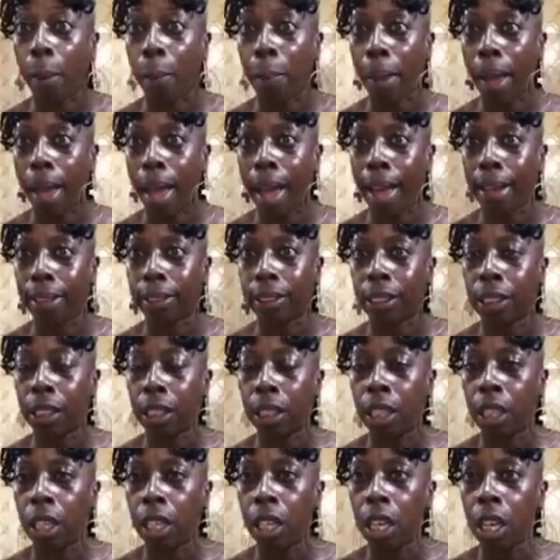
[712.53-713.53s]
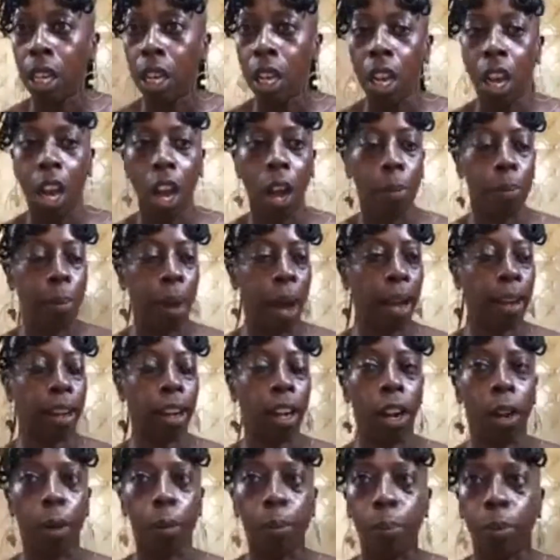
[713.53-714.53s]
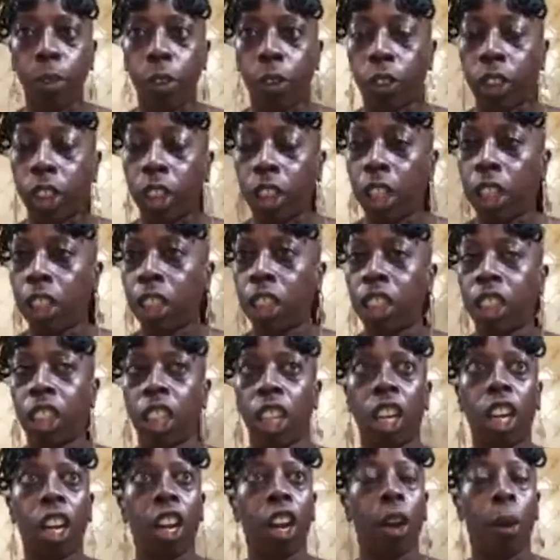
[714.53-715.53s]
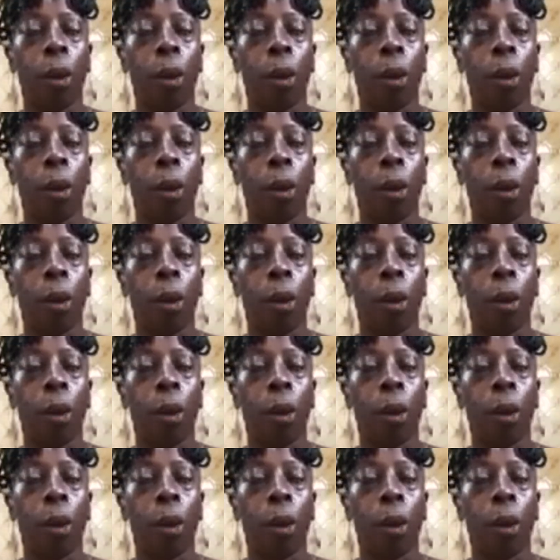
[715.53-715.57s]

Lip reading: past. Her sister, her